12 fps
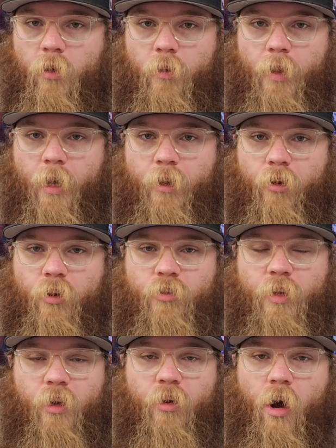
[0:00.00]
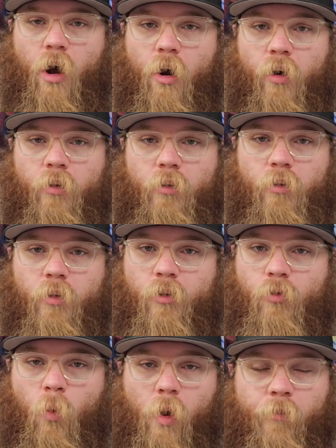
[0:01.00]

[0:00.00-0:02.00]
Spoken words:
That Giratina card is one